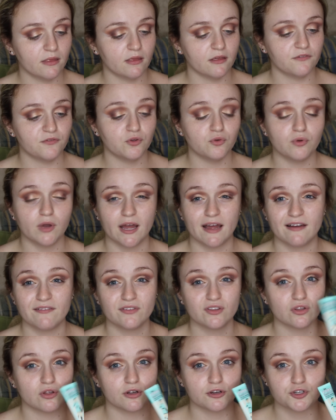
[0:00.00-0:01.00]
If you
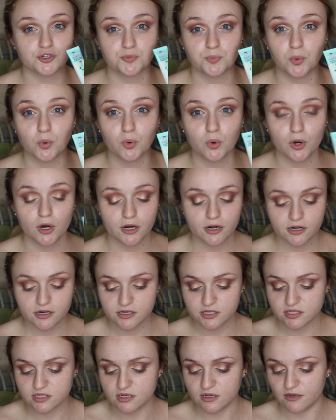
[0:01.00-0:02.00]
have enlarged
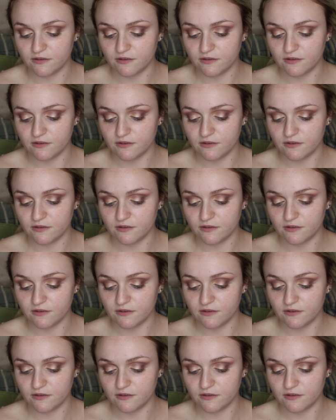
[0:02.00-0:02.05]
pores,